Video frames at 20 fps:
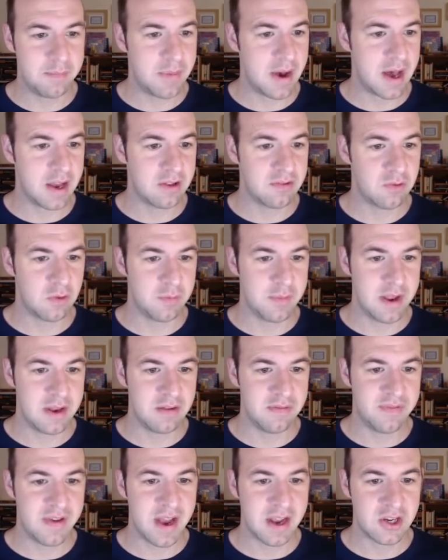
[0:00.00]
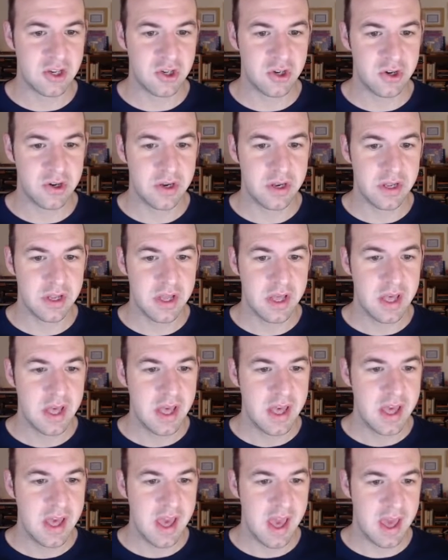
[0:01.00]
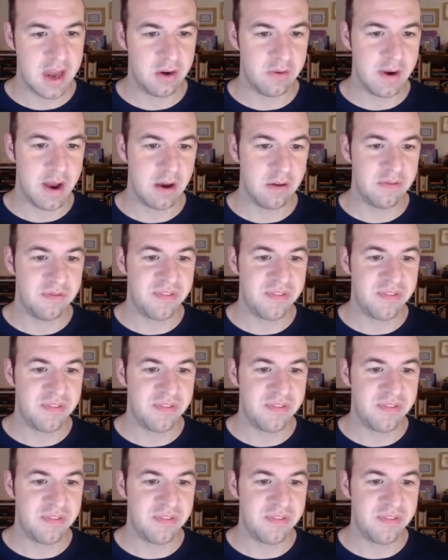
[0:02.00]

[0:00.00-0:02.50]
bottles were manufactured and around